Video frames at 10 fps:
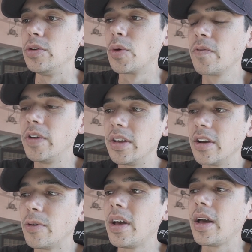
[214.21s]
Your
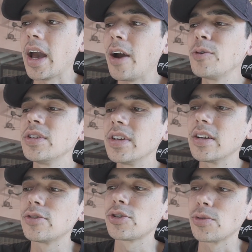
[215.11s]
video, How to
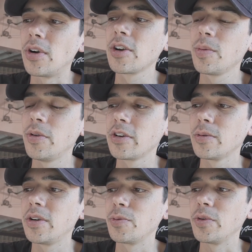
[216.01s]
Get Stronger
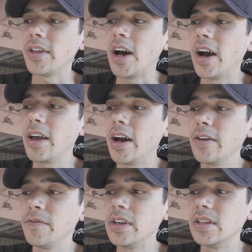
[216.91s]
Pokemon with
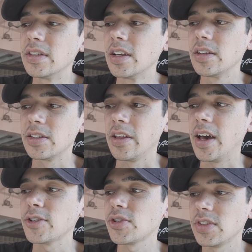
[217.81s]
High
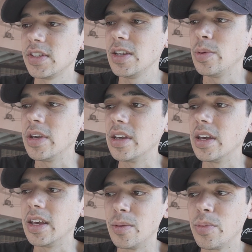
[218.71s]

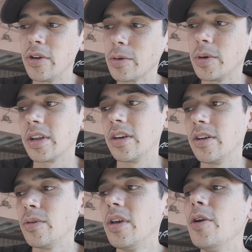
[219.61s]
IVs/CP in Pokemon
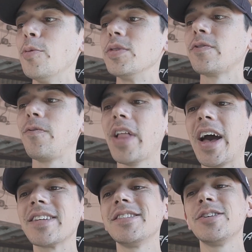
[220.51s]
Go, was
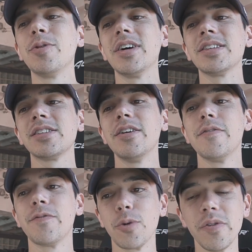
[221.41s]
flagged to us
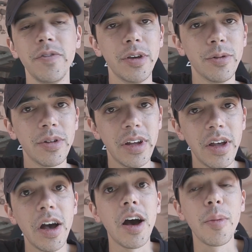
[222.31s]
for review.
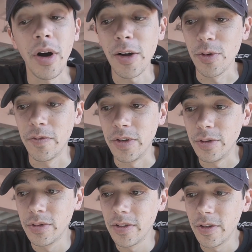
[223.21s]
Upon
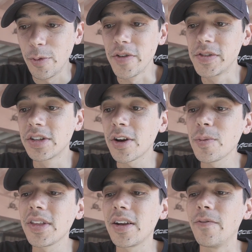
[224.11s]
review, we've
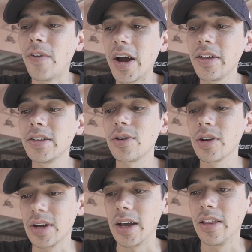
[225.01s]
determined that it violates our
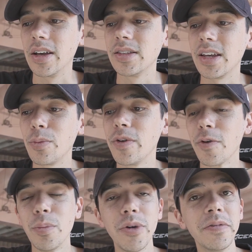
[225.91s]
guidelines and we've
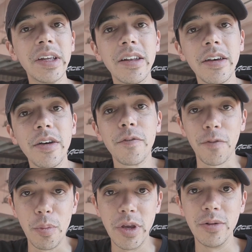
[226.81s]
removed it
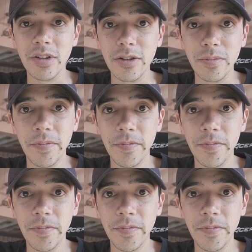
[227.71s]
from YouTube.